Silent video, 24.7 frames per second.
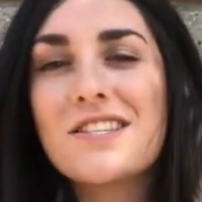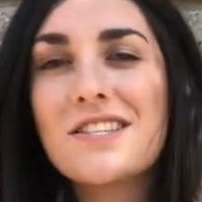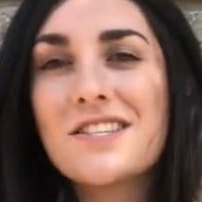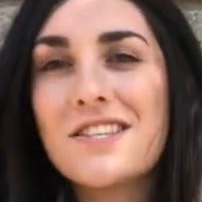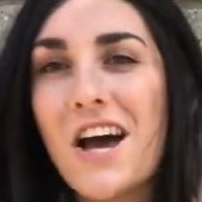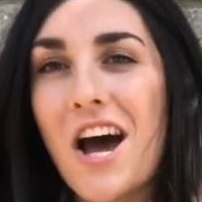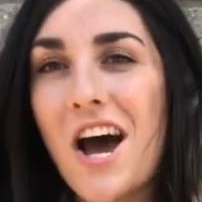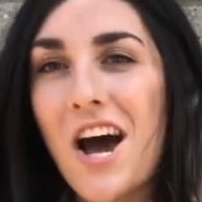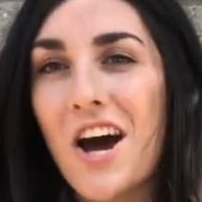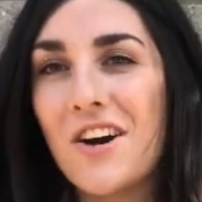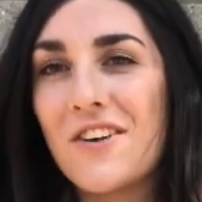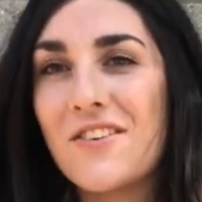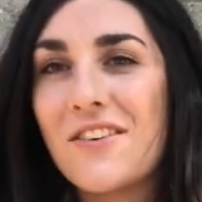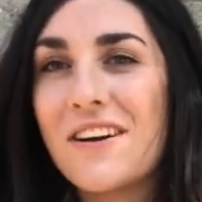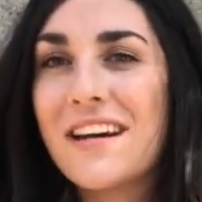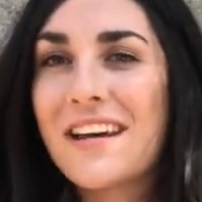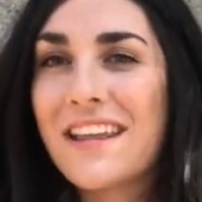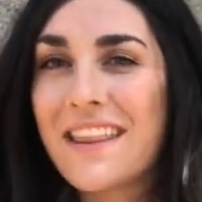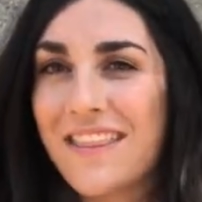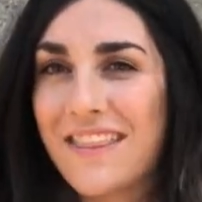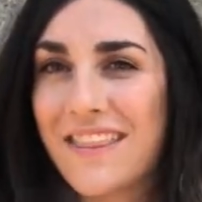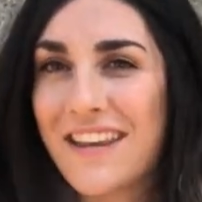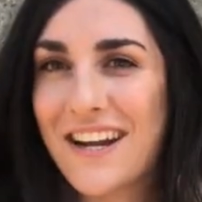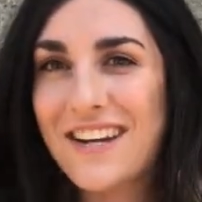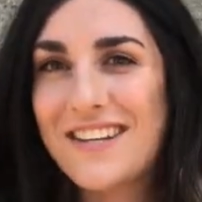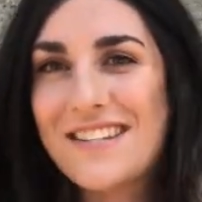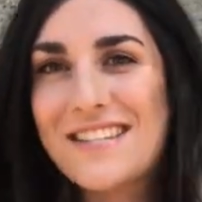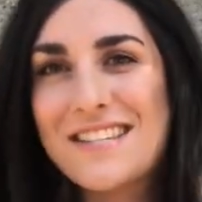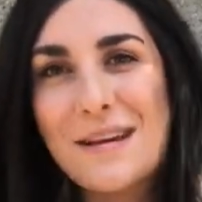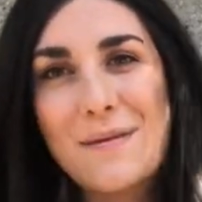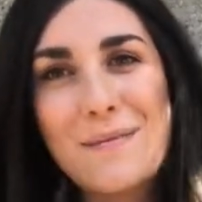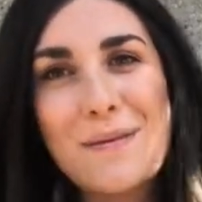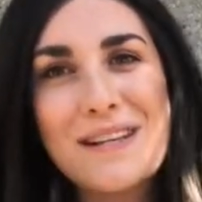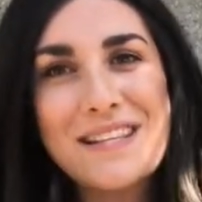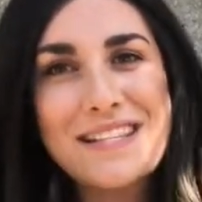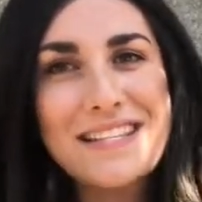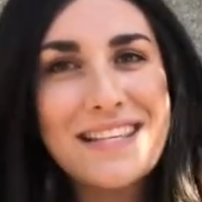So, there's
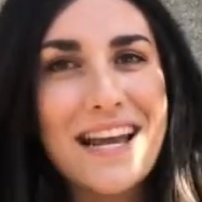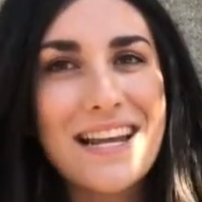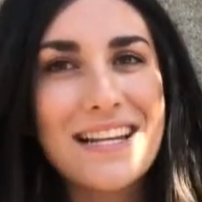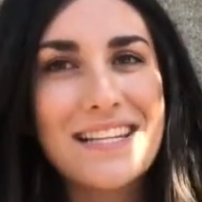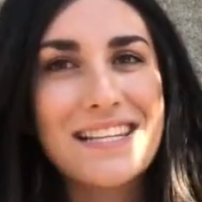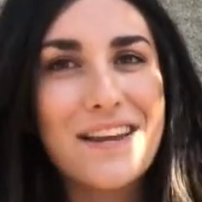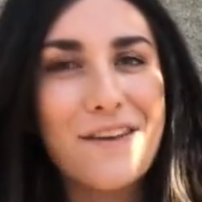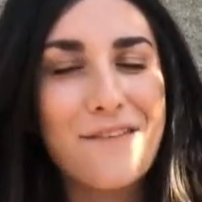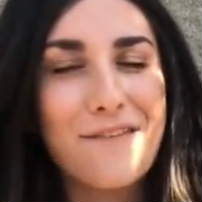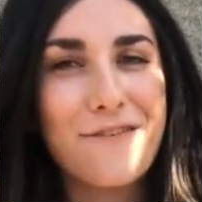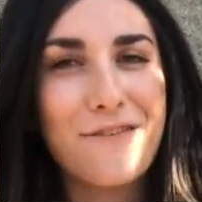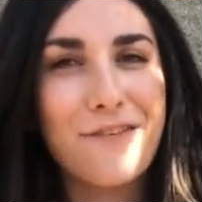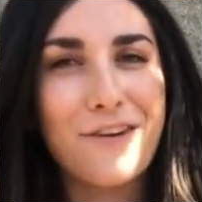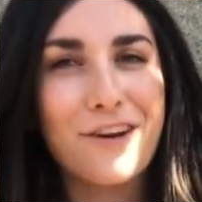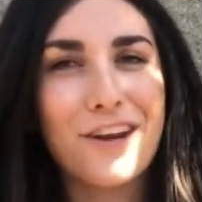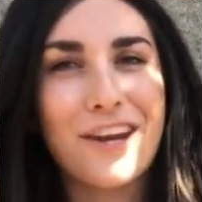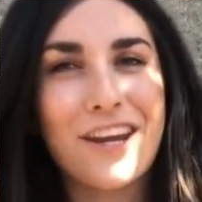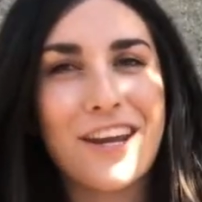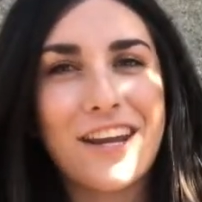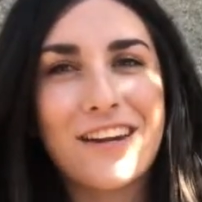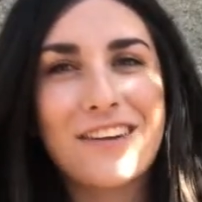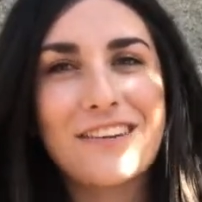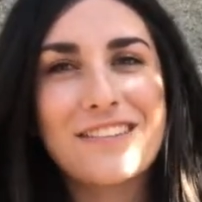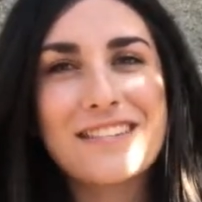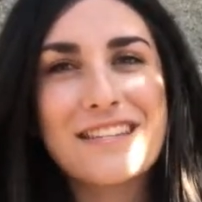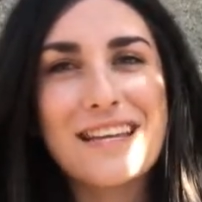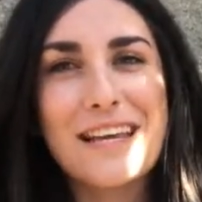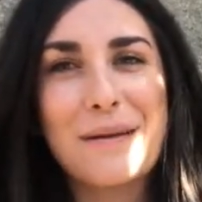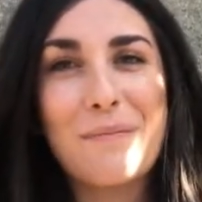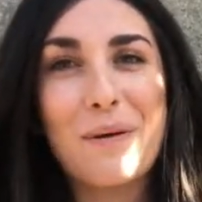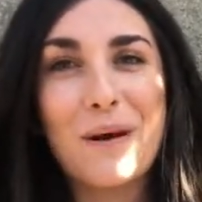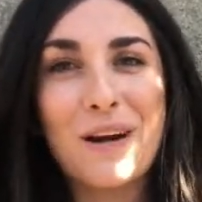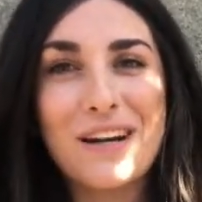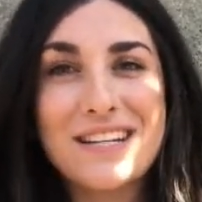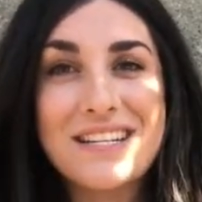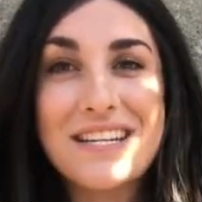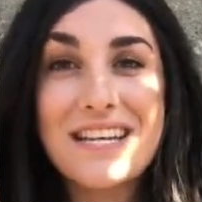some incentive for you to
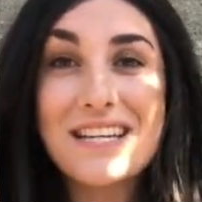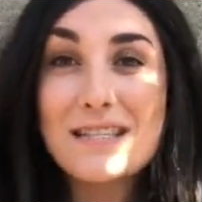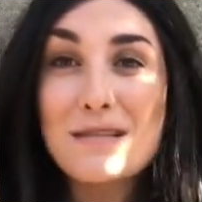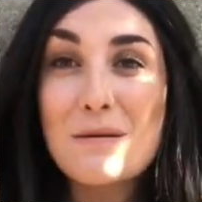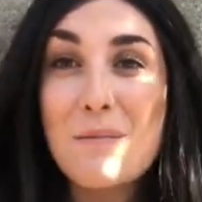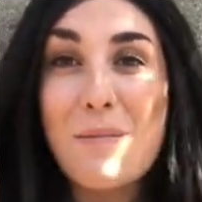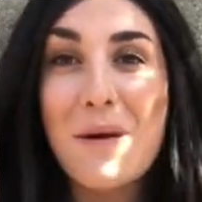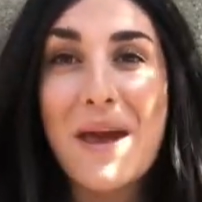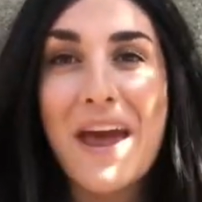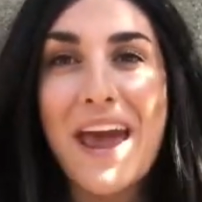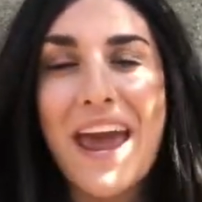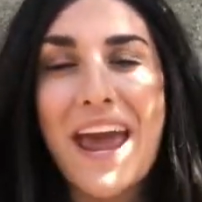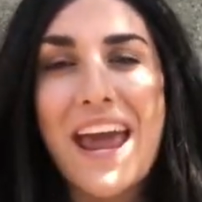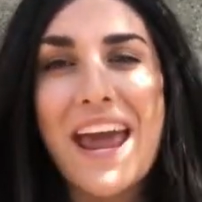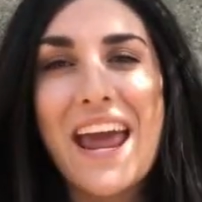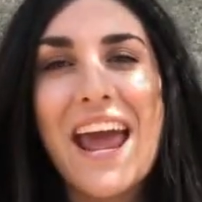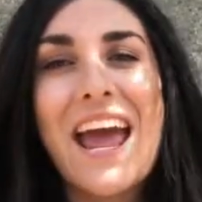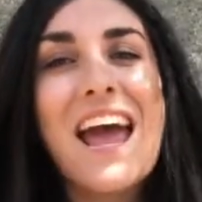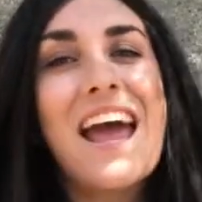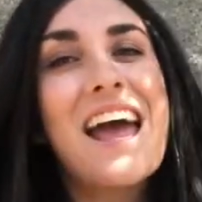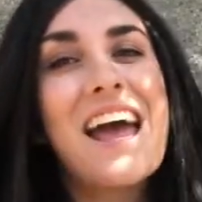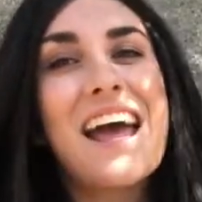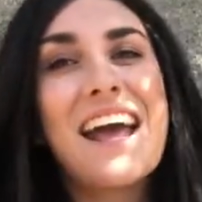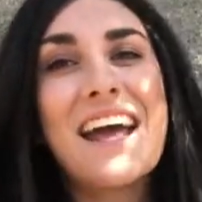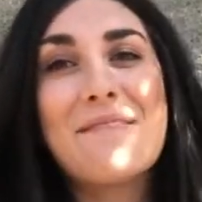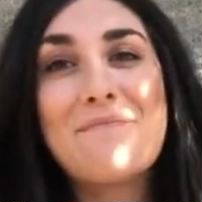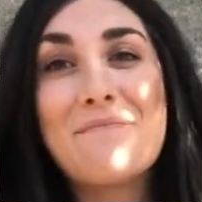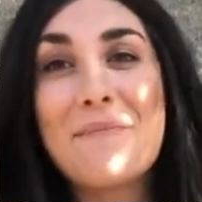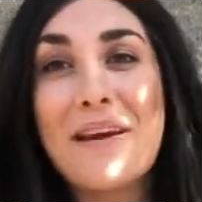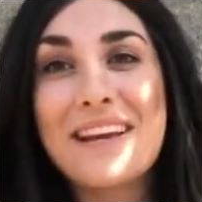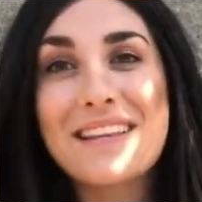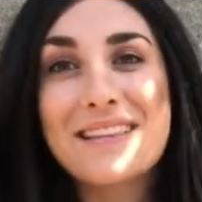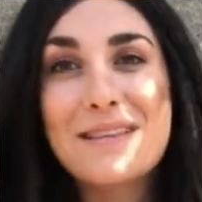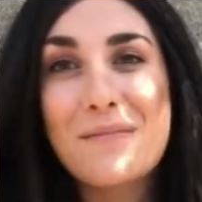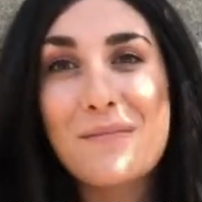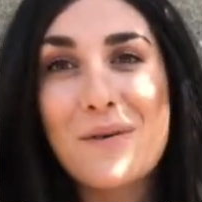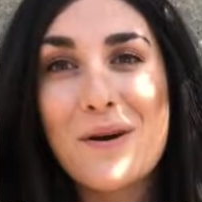participate and
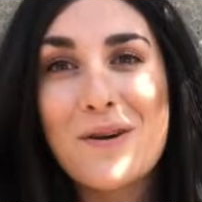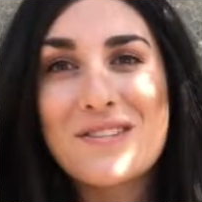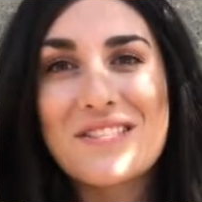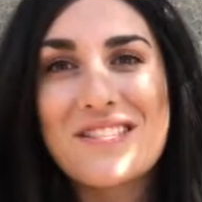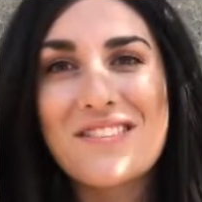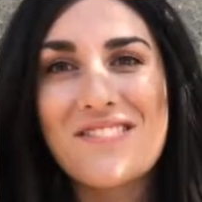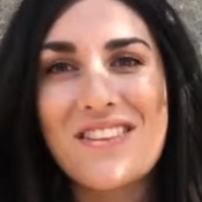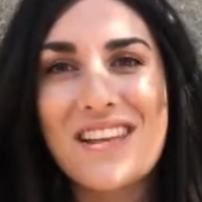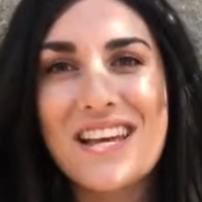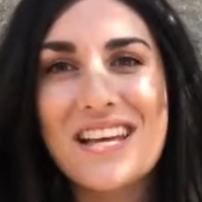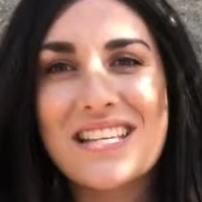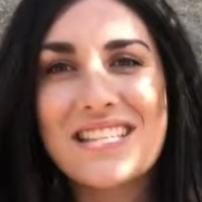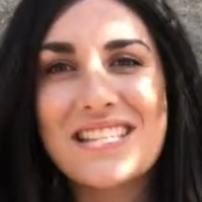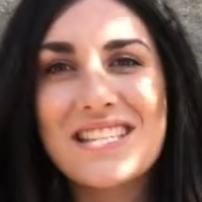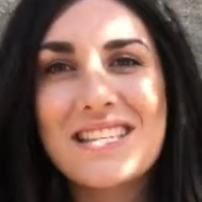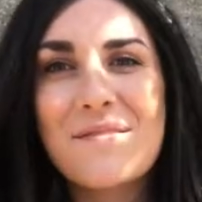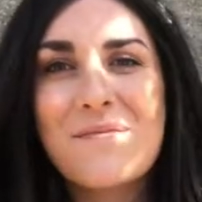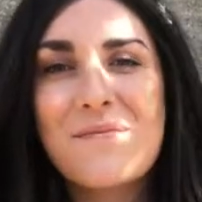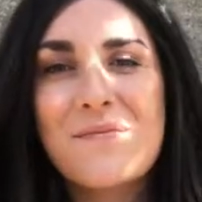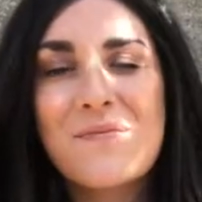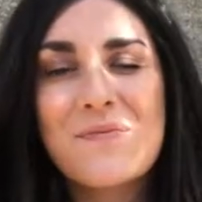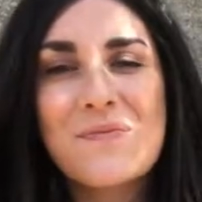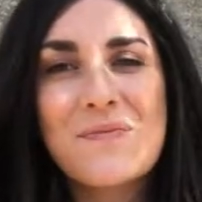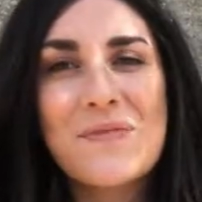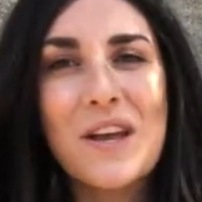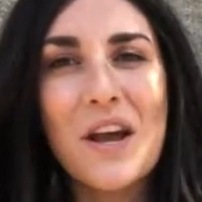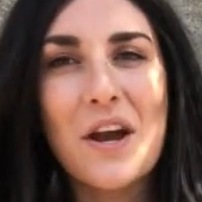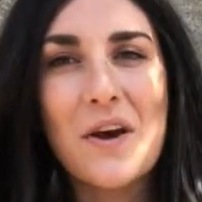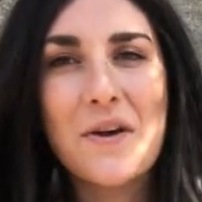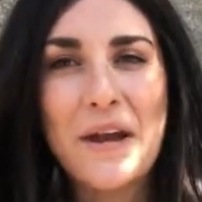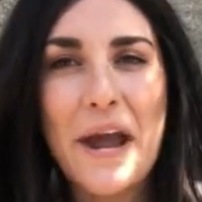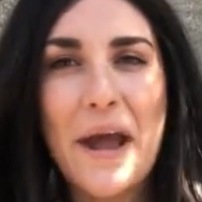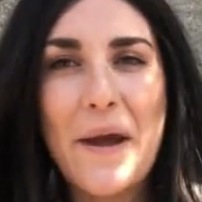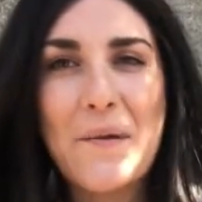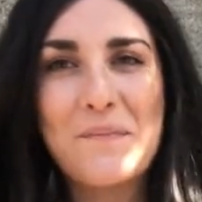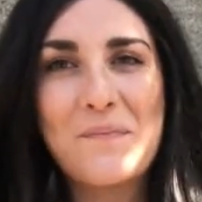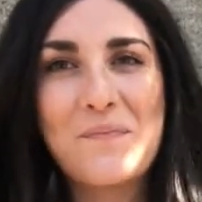make the most of this.
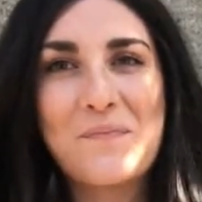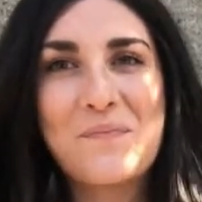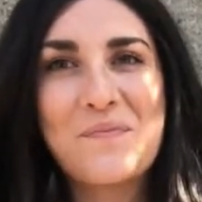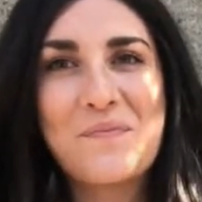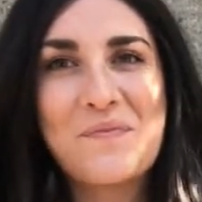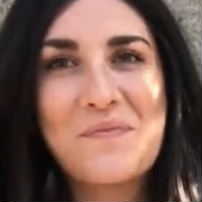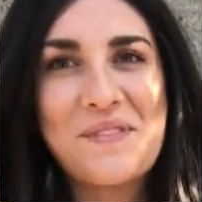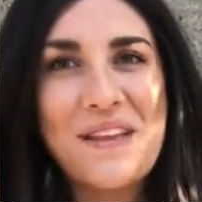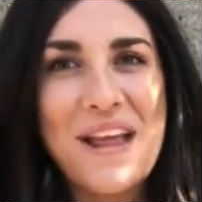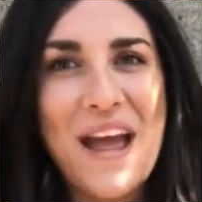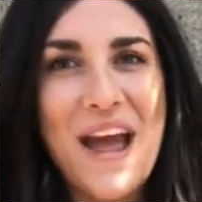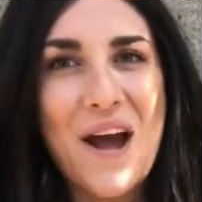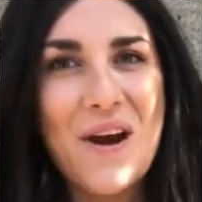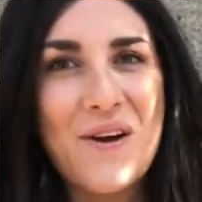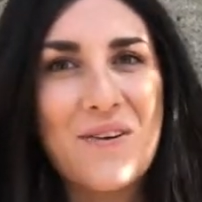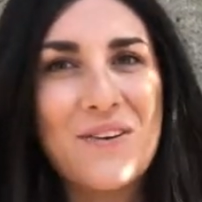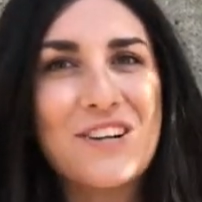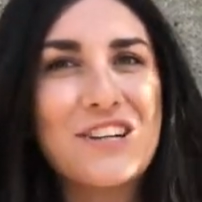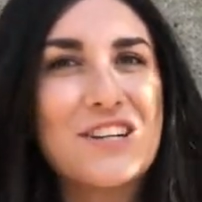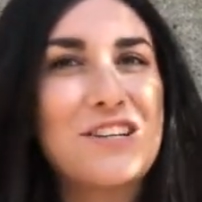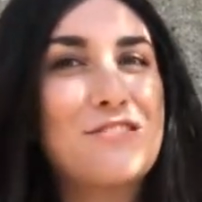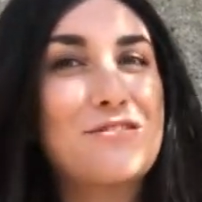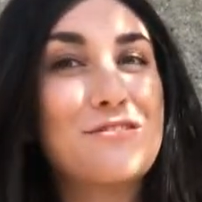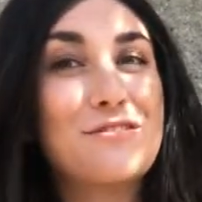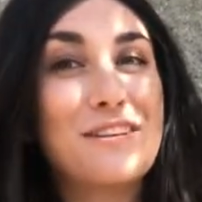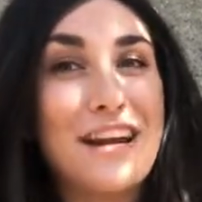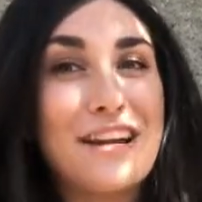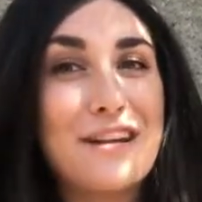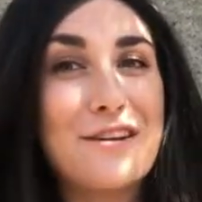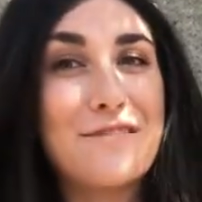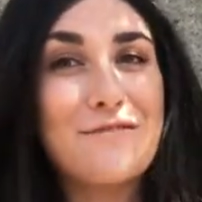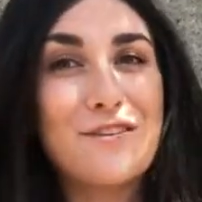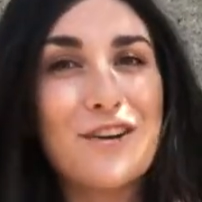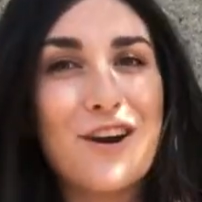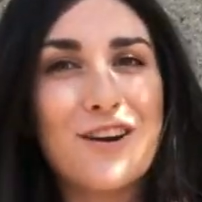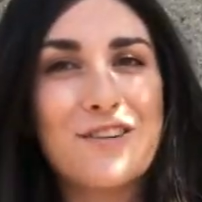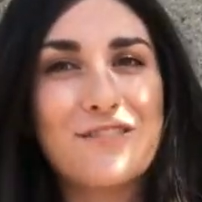Okay. Now, are you ready
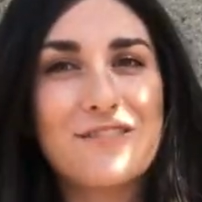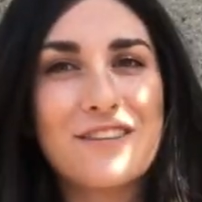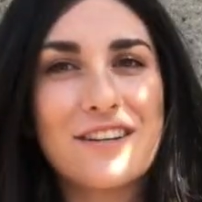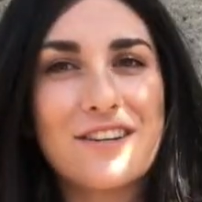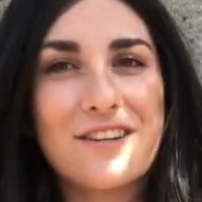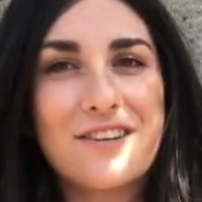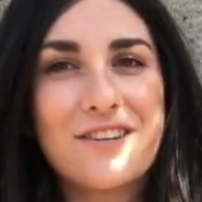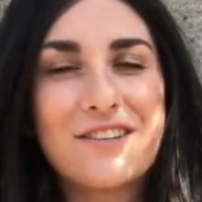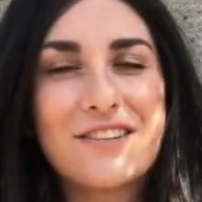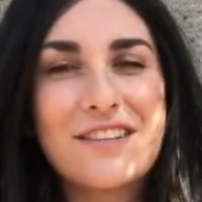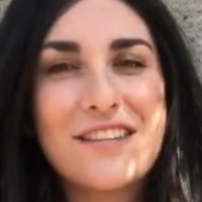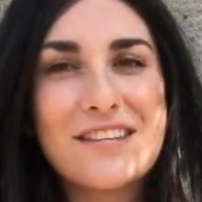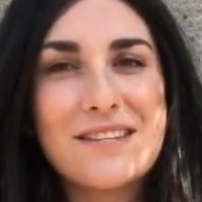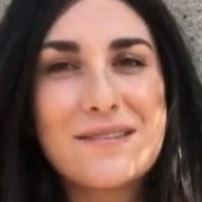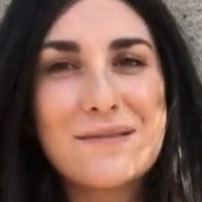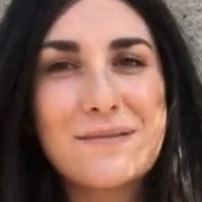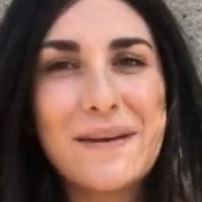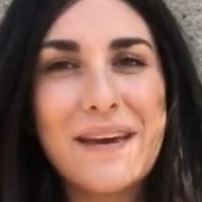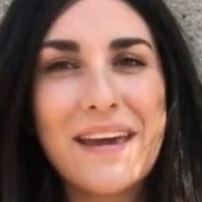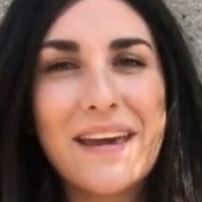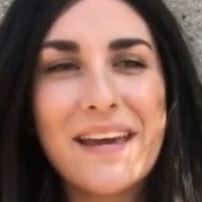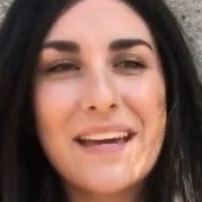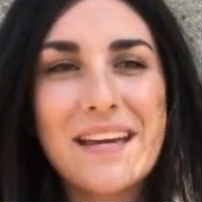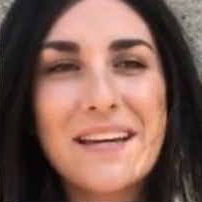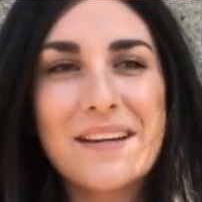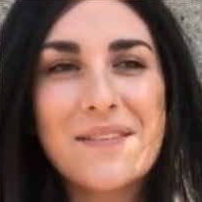for our riddle this week?